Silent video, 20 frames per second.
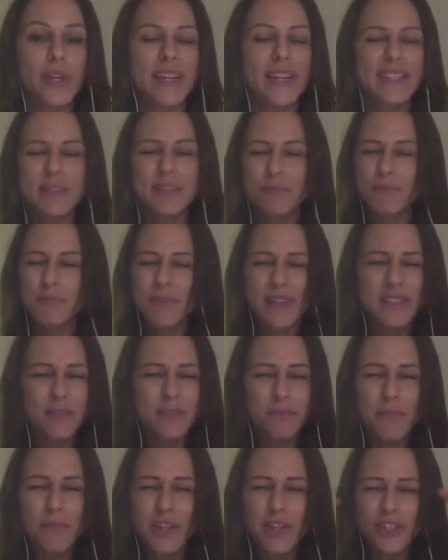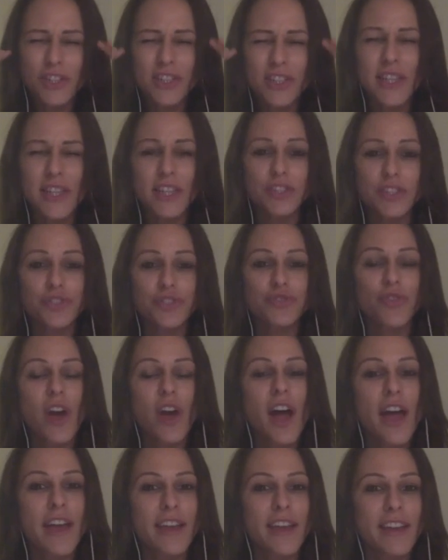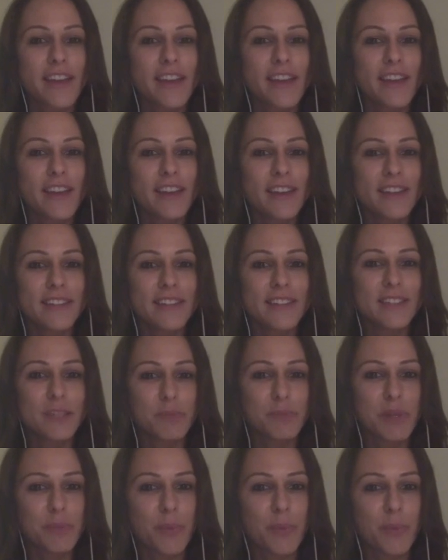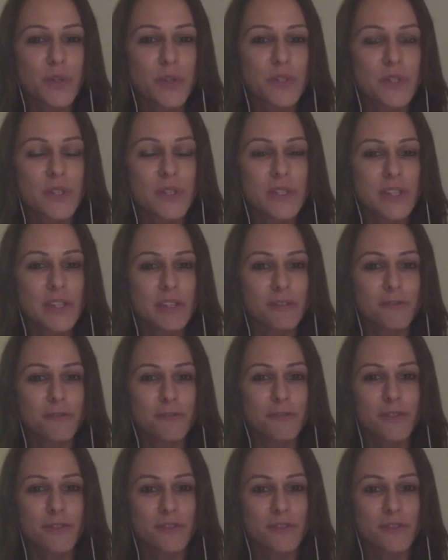as much as they try to be positive.